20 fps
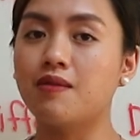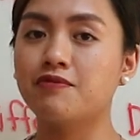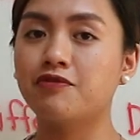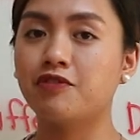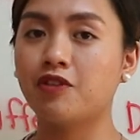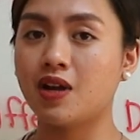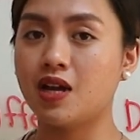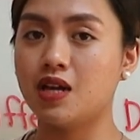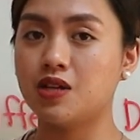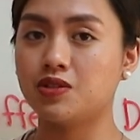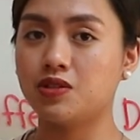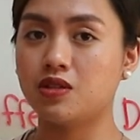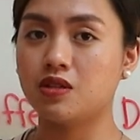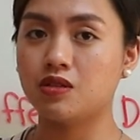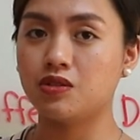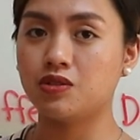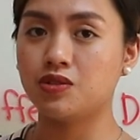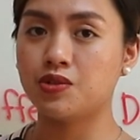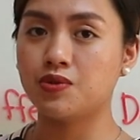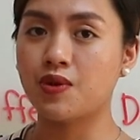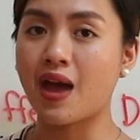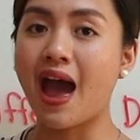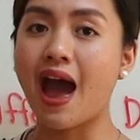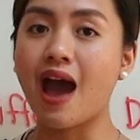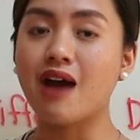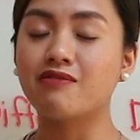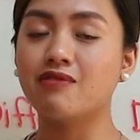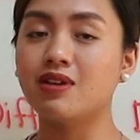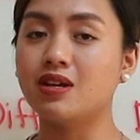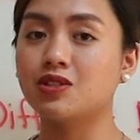for it to
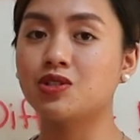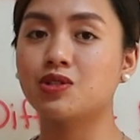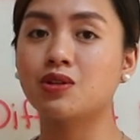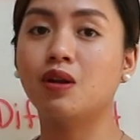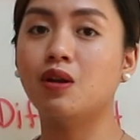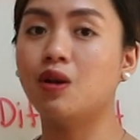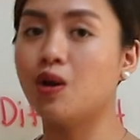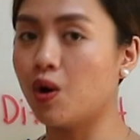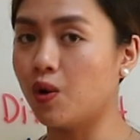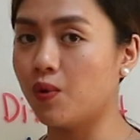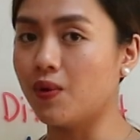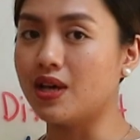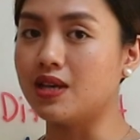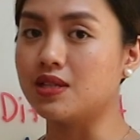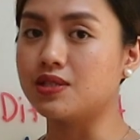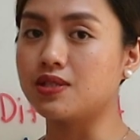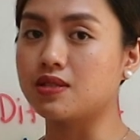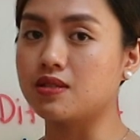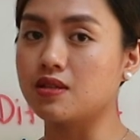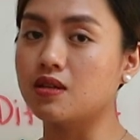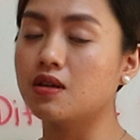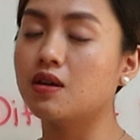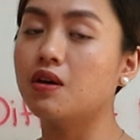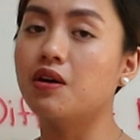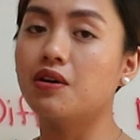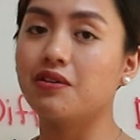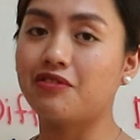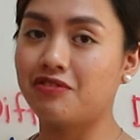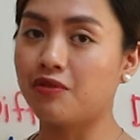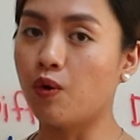have its lowest
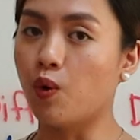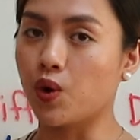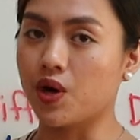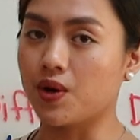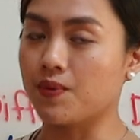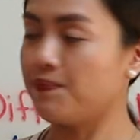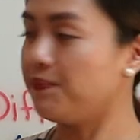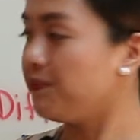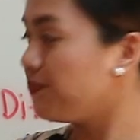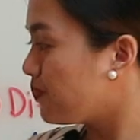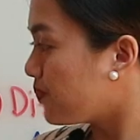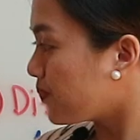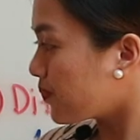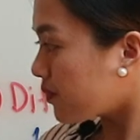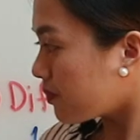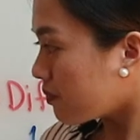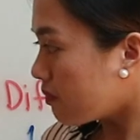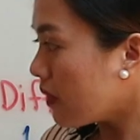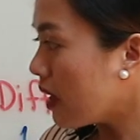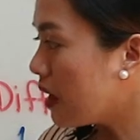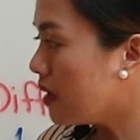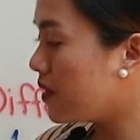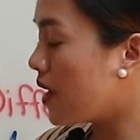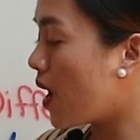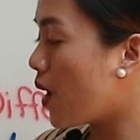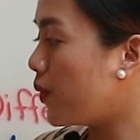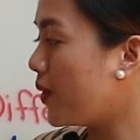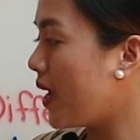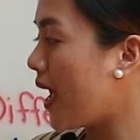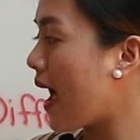form.
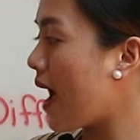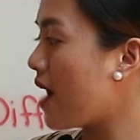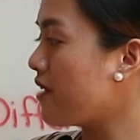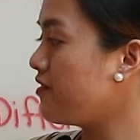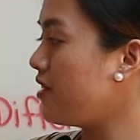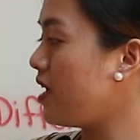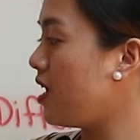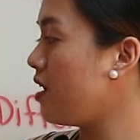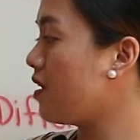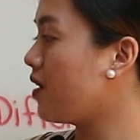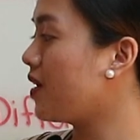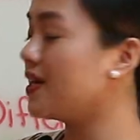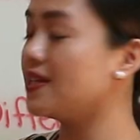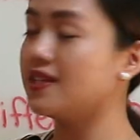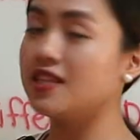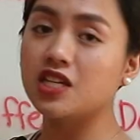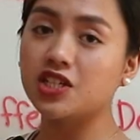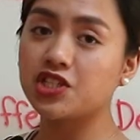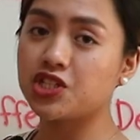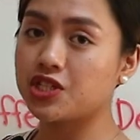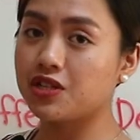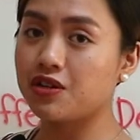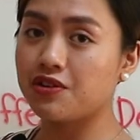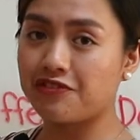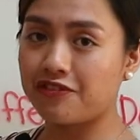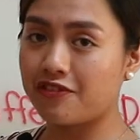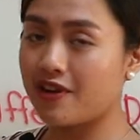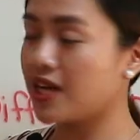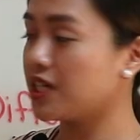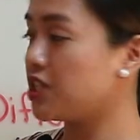Now we have here addition of
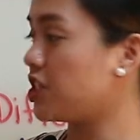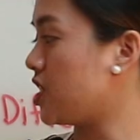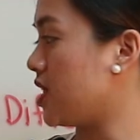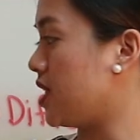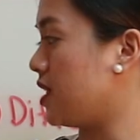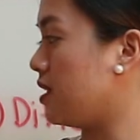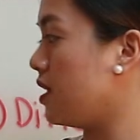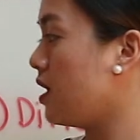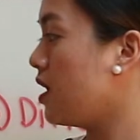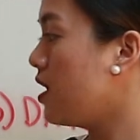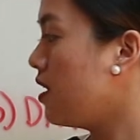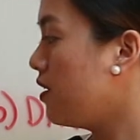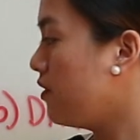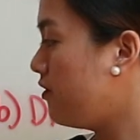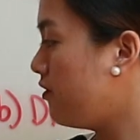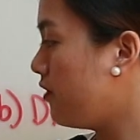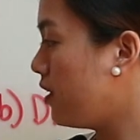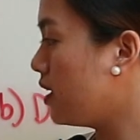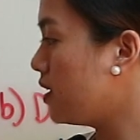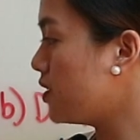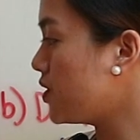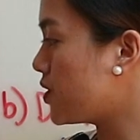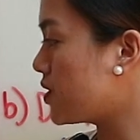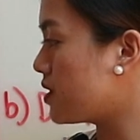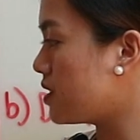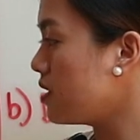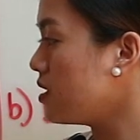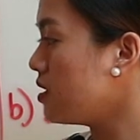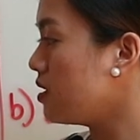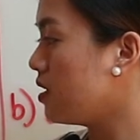fraction.
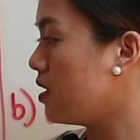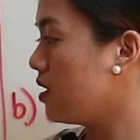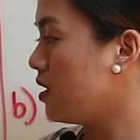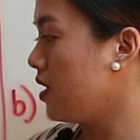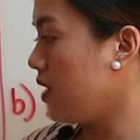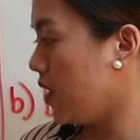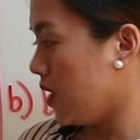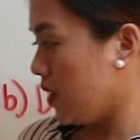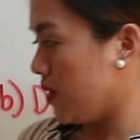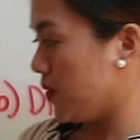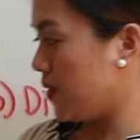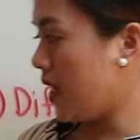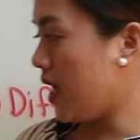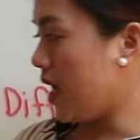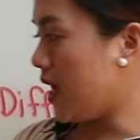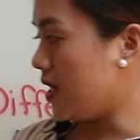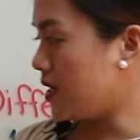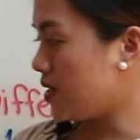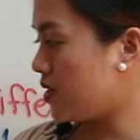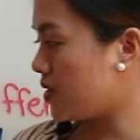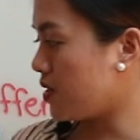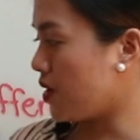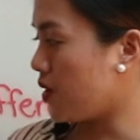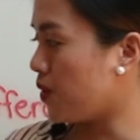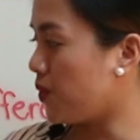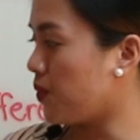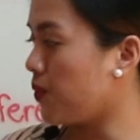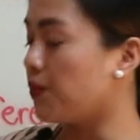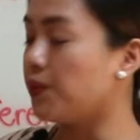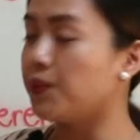First, okay,
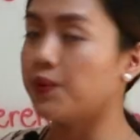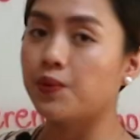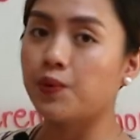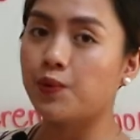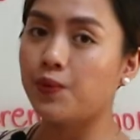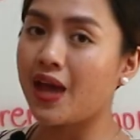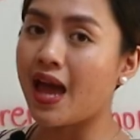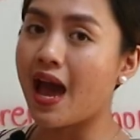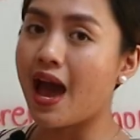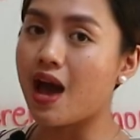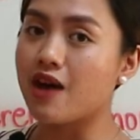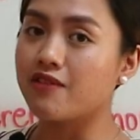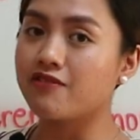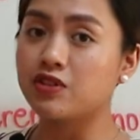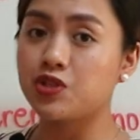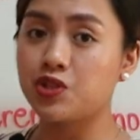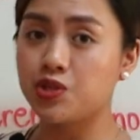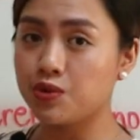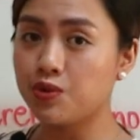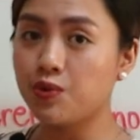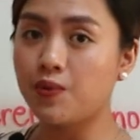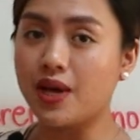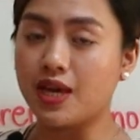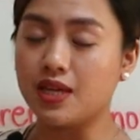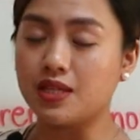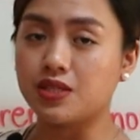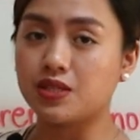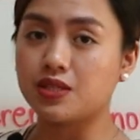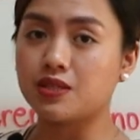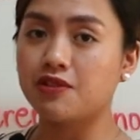so we have 2
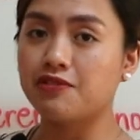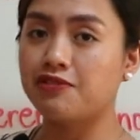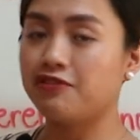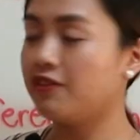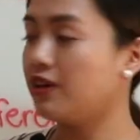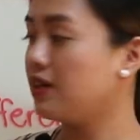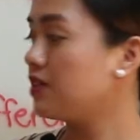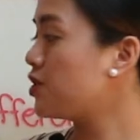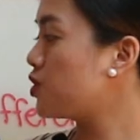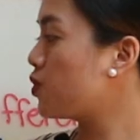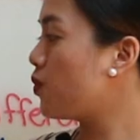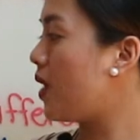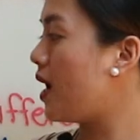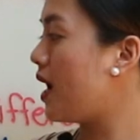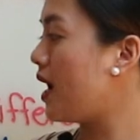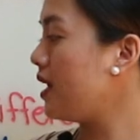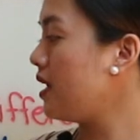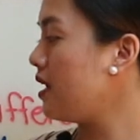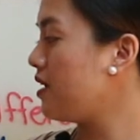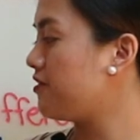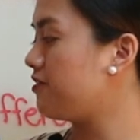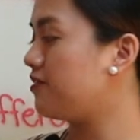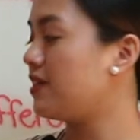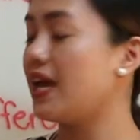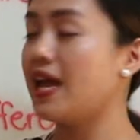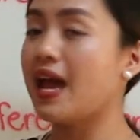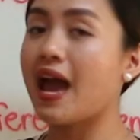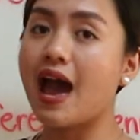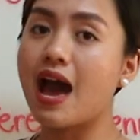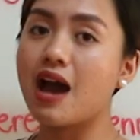ways. First one, if
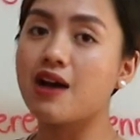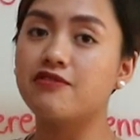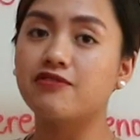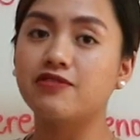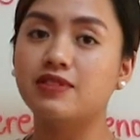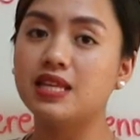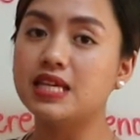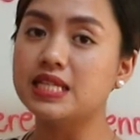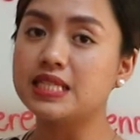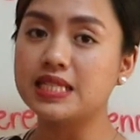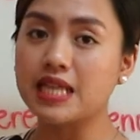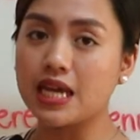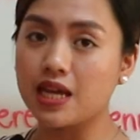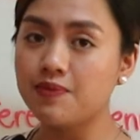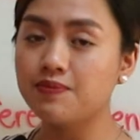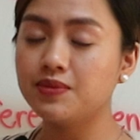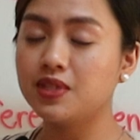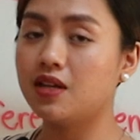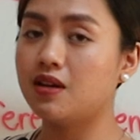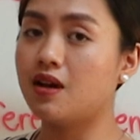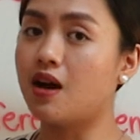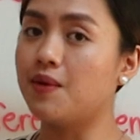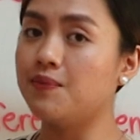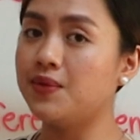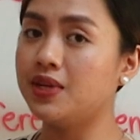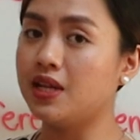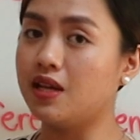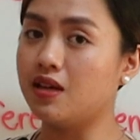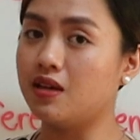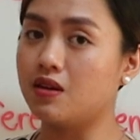they have the same
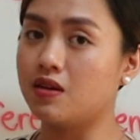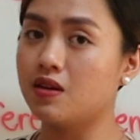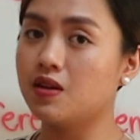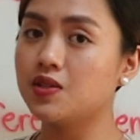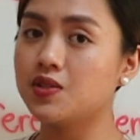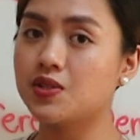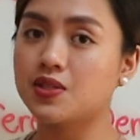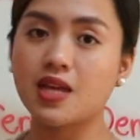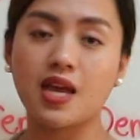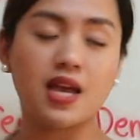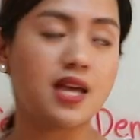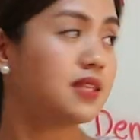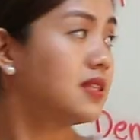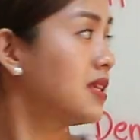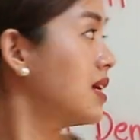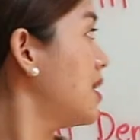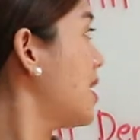denominators, and the